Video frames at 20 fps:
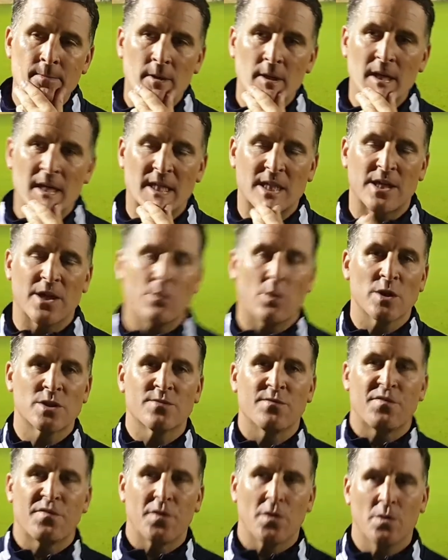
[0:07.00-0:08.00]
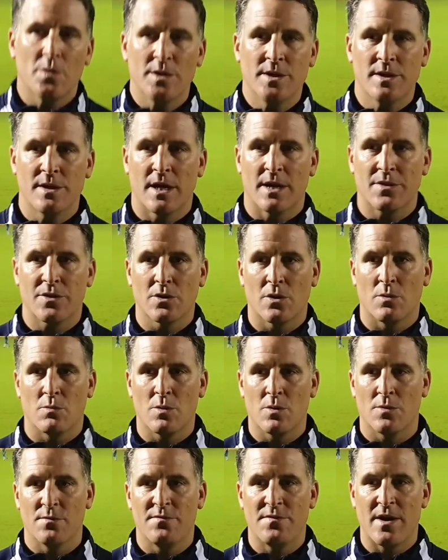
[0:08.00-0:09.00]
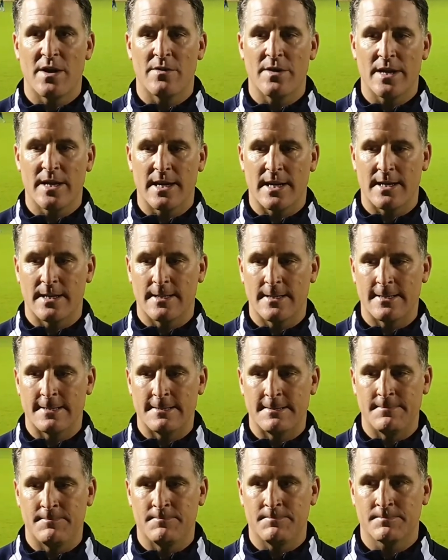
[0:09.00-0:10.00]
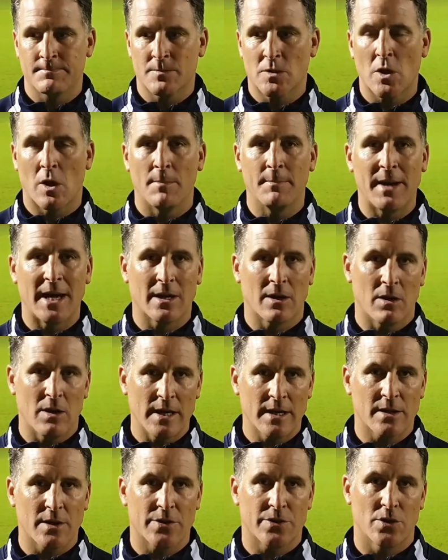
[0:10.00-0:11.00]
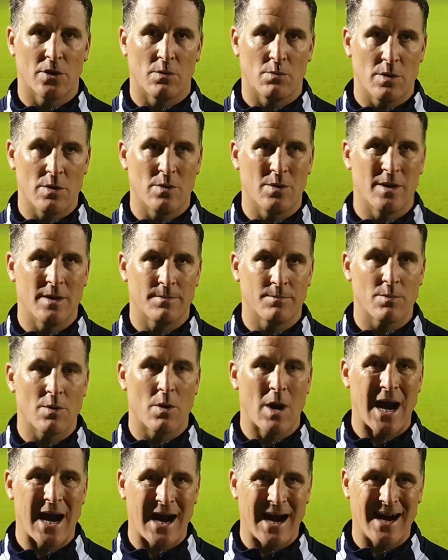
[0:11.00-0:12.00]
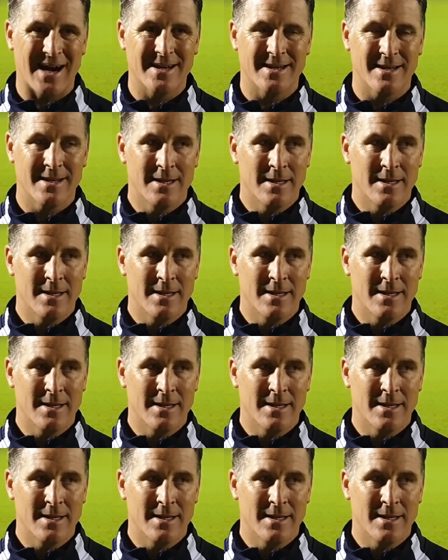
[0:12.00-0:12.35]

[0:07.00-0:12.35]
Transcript: Listen, it wasn't fluid. I thought we were very combat-like. I thought we were more hard.